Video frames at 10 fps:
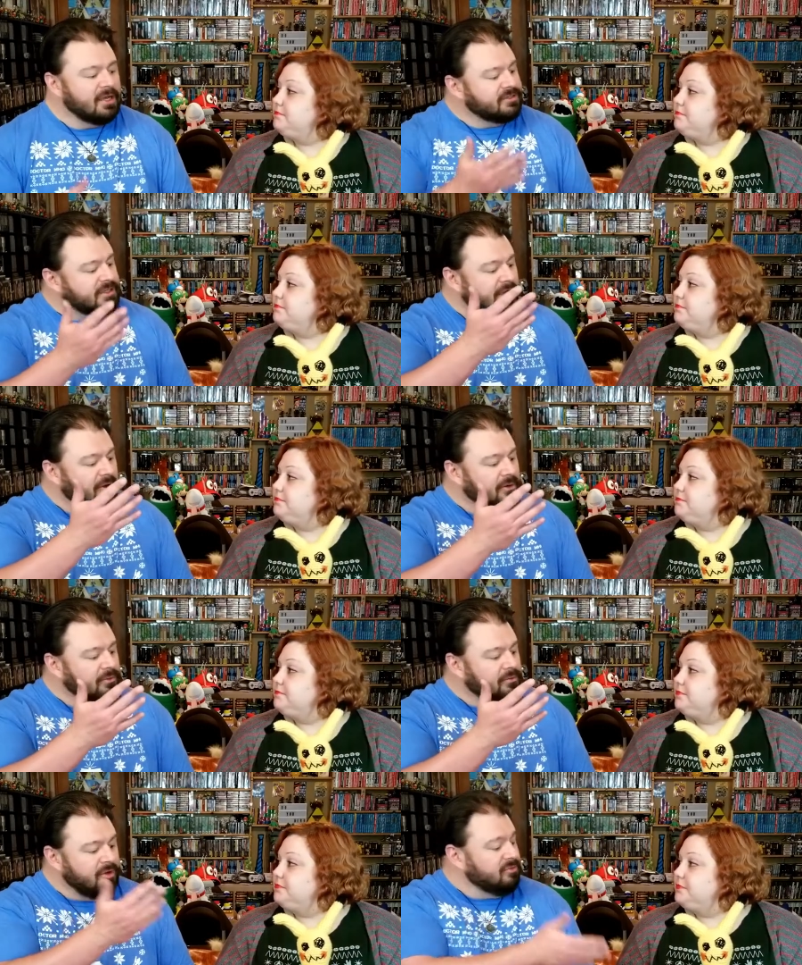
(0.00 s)
Speaker 1: So
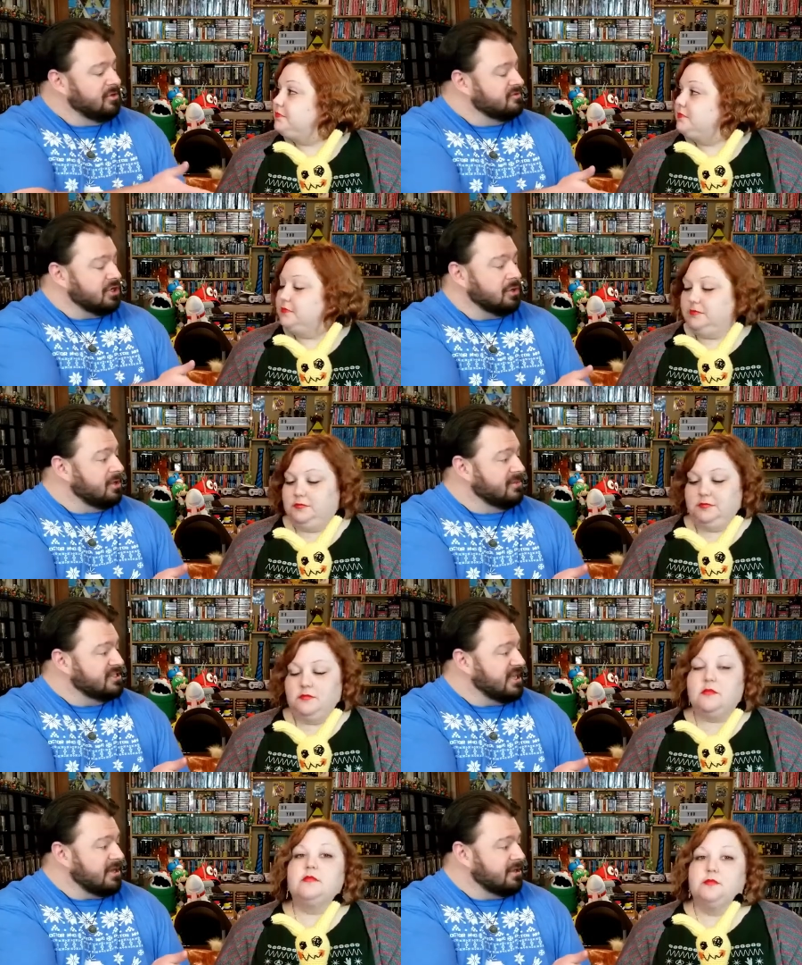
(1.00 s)
we would have totally missed
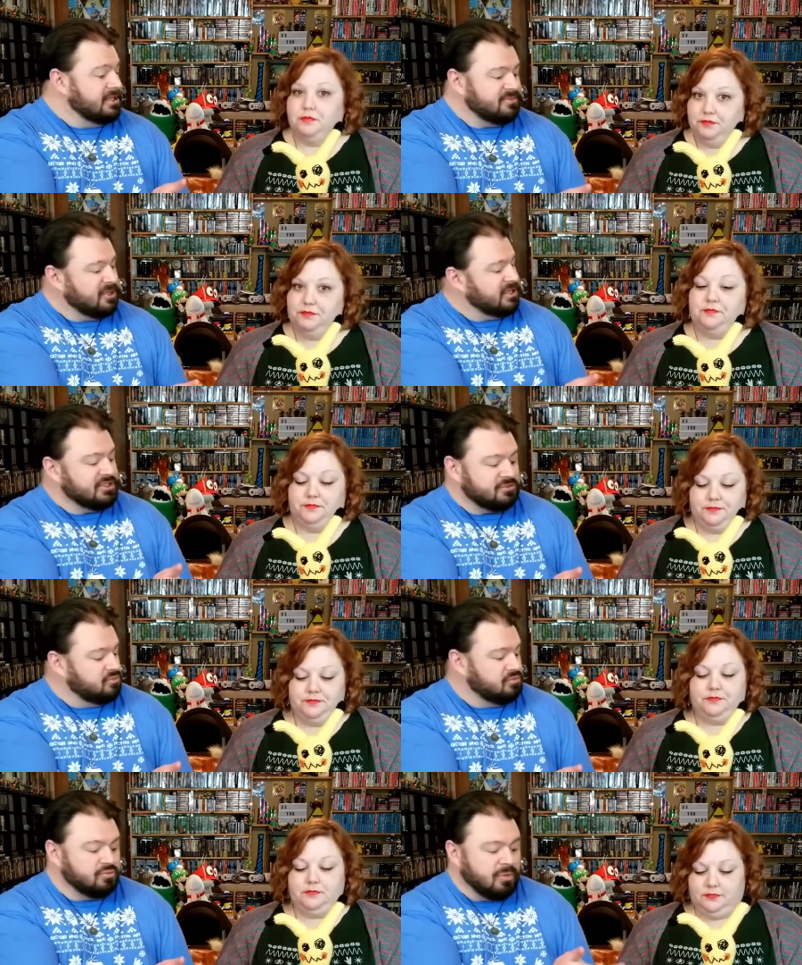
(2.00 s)
out on this because
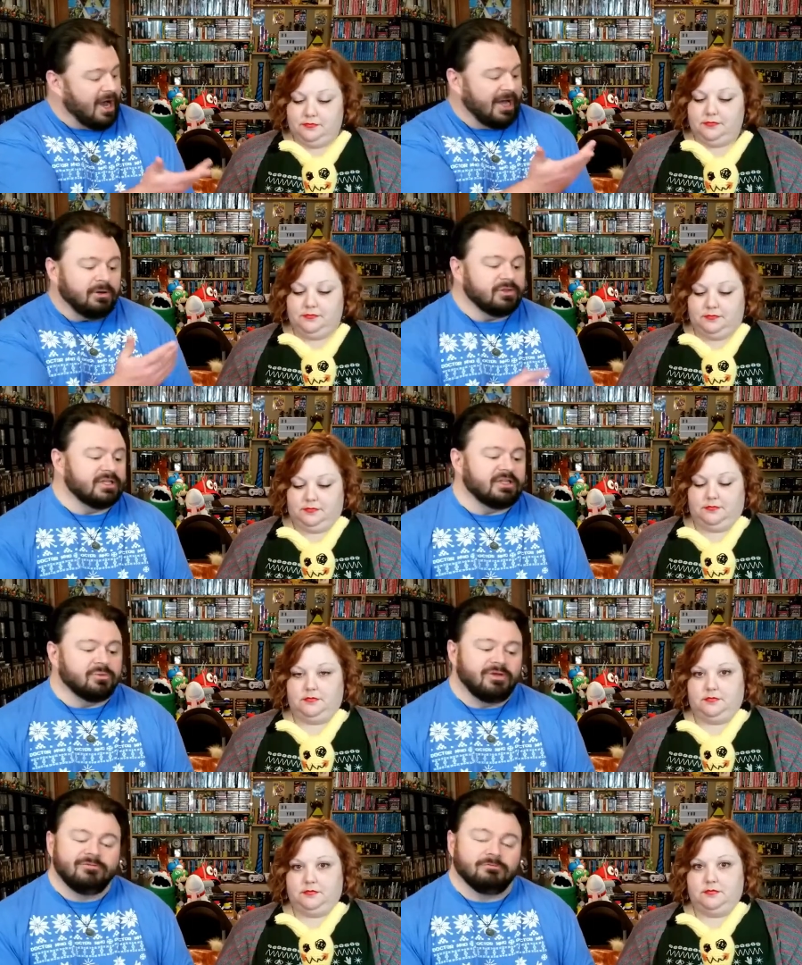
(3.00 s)
mm-hmm. I don't think that
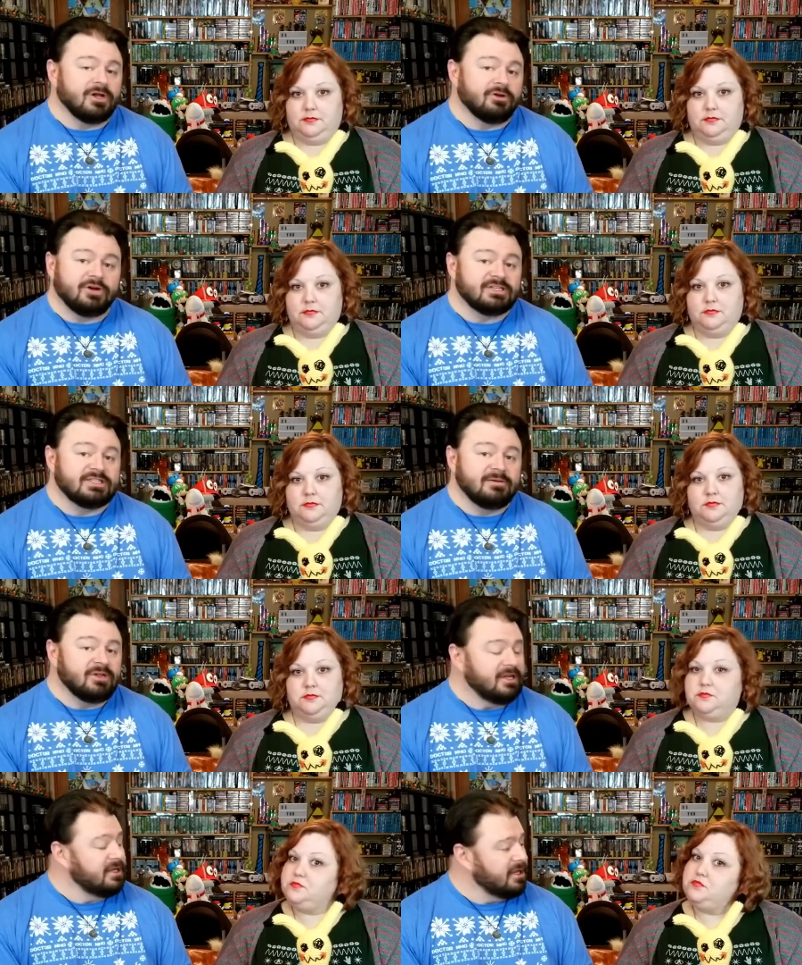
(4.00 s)
we've run across them at
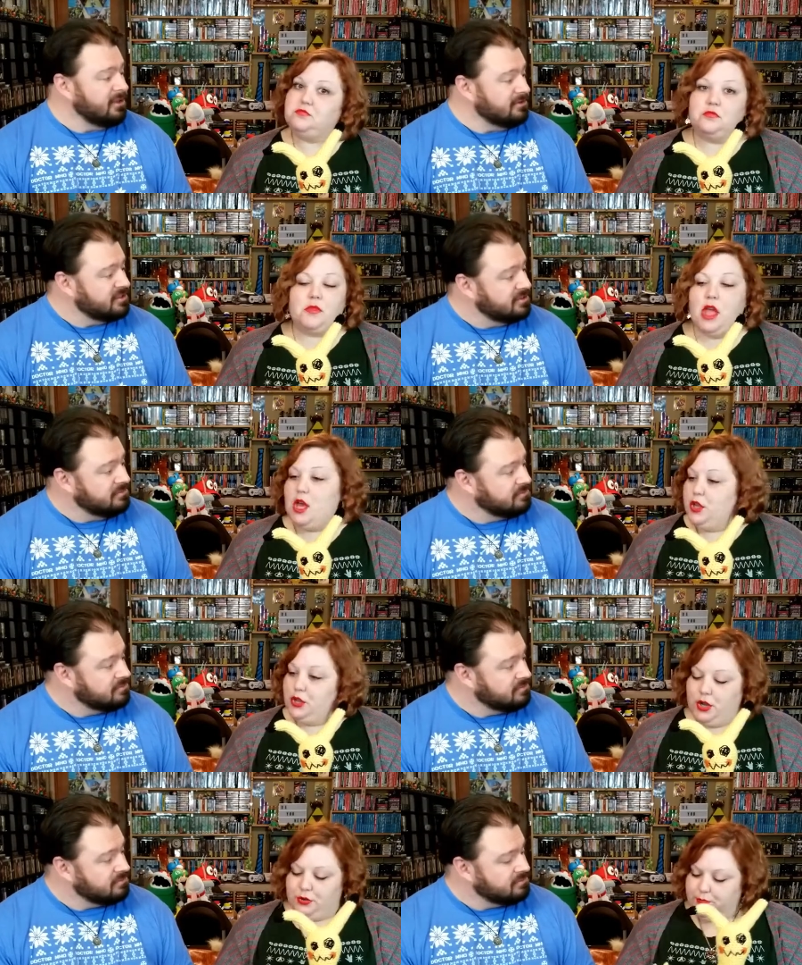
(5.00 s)
any others.
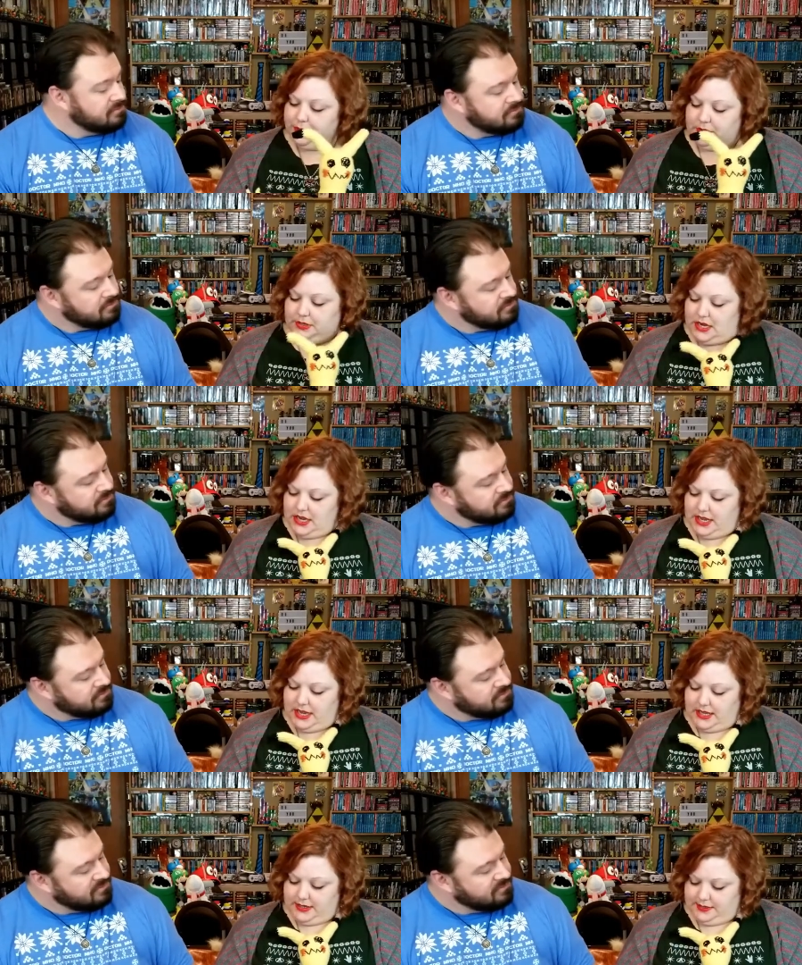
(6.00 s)
Speaker 2: Nope, not
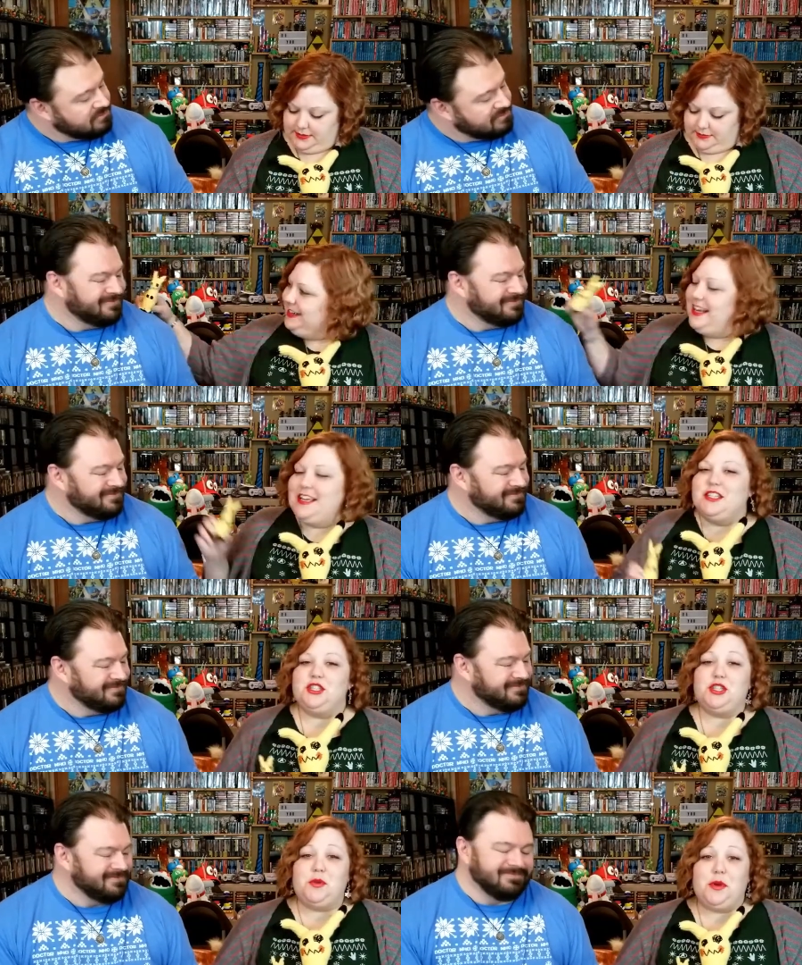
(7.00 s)
yet.
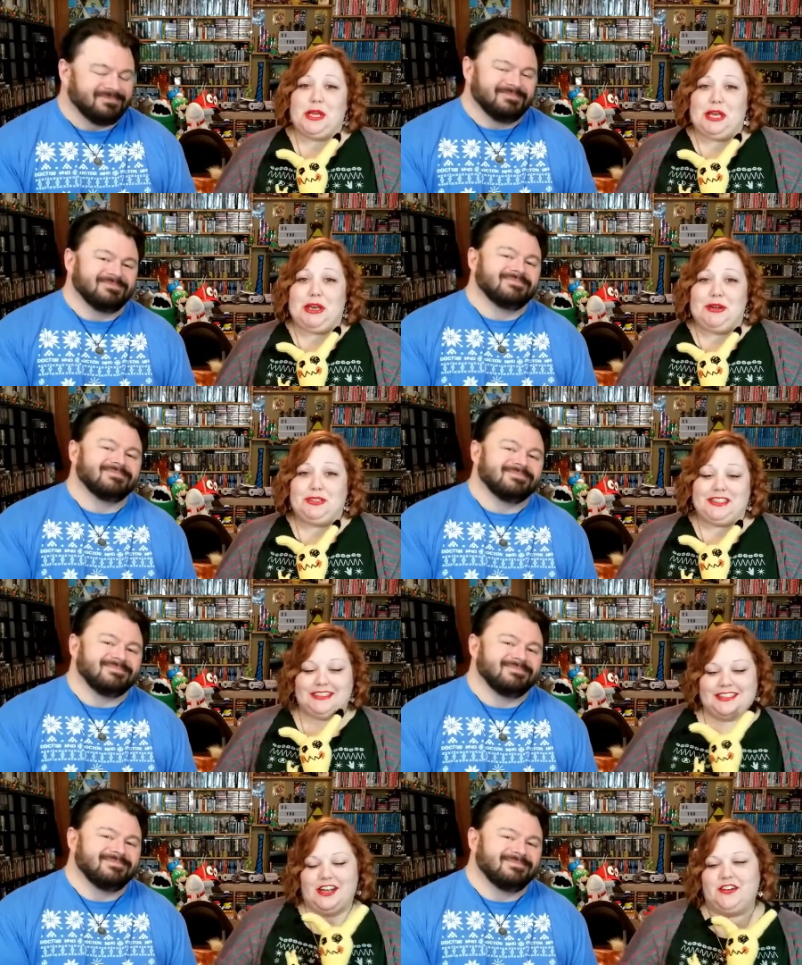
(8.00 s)
Super cute.
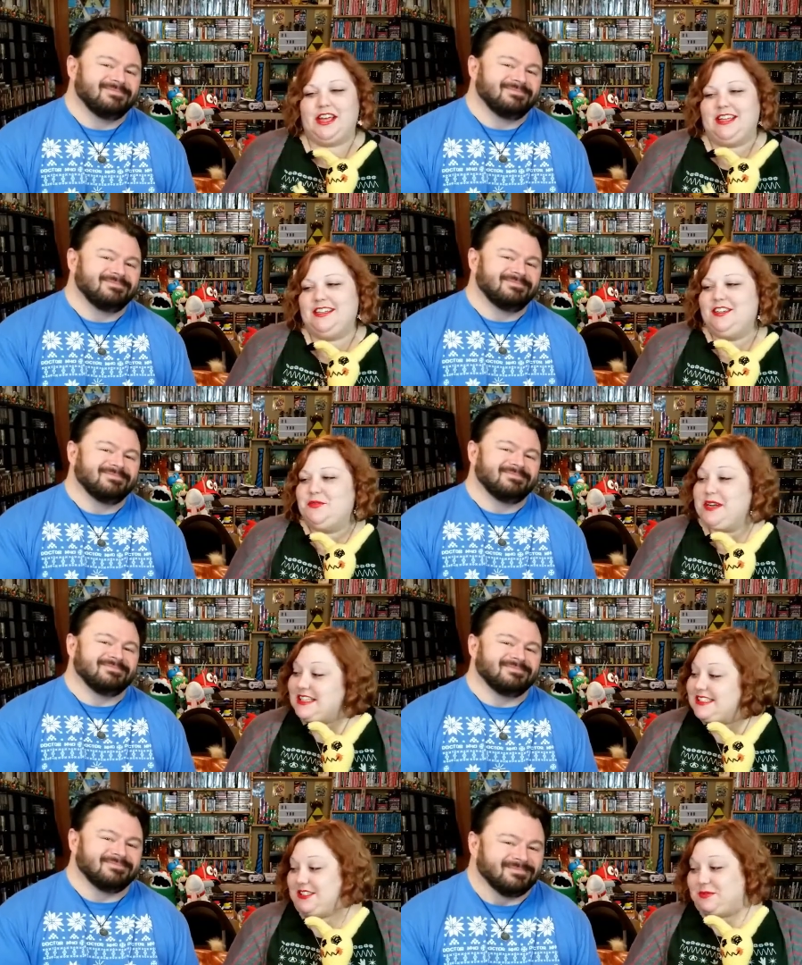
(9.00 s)
Okay, what
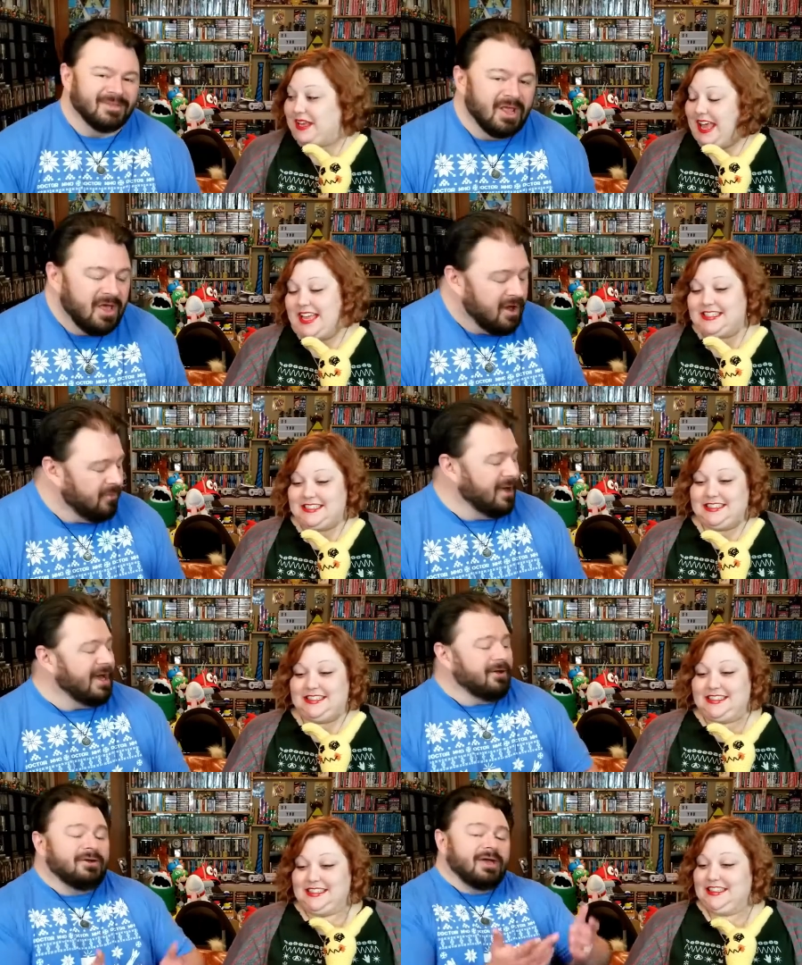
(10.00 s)
else did we get?
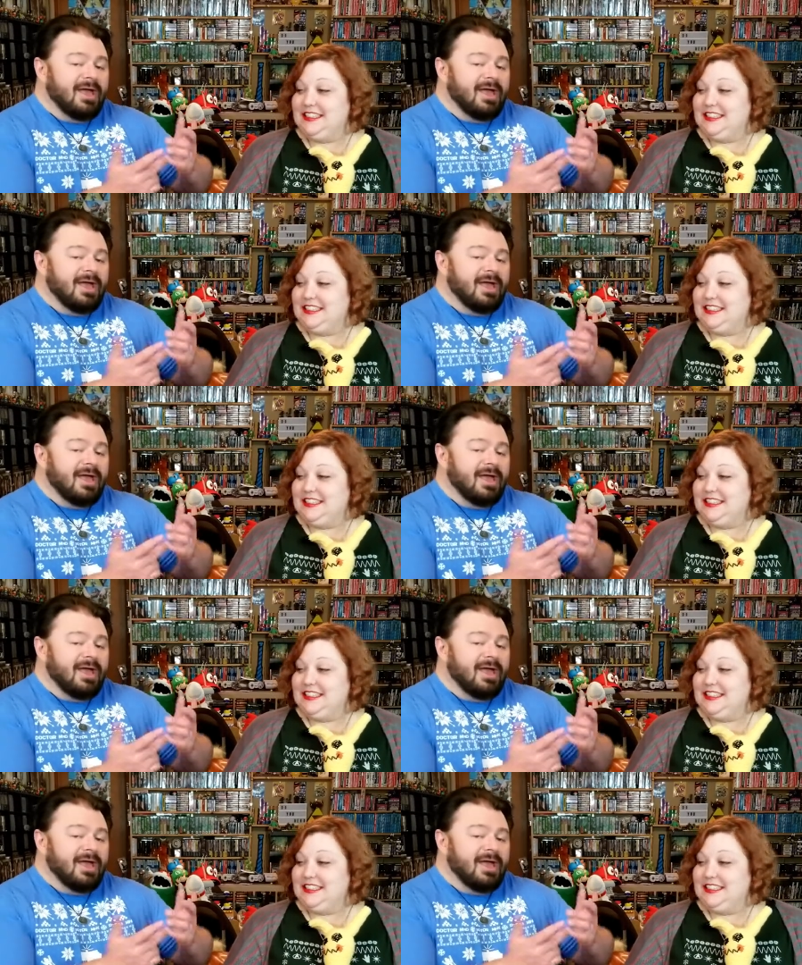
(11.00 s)
Speaker 1: Well,